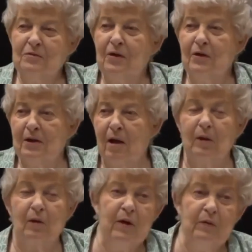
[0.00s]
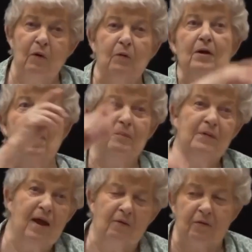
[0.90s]
it was very comical. We rode it
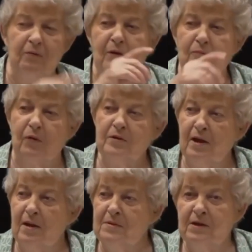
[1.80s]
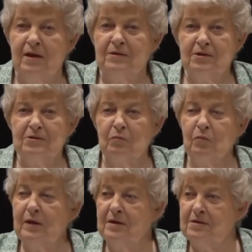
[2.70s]
up and down three or four times
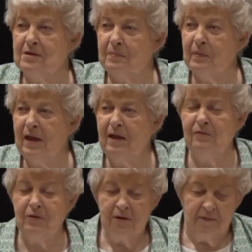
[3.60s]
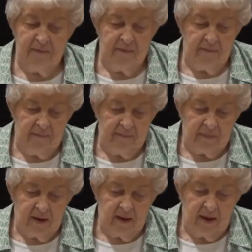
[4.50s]
just to witness this behavior.
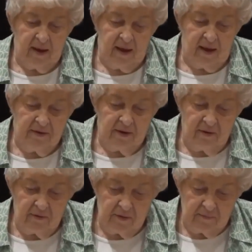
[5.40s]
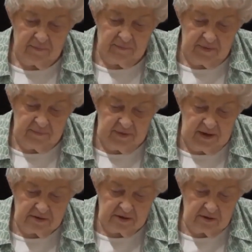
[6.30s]
Another
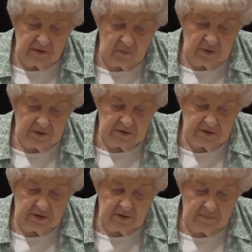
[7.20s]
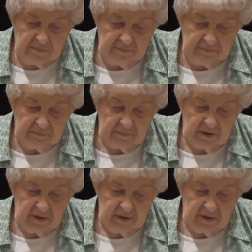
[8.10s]
incident was um,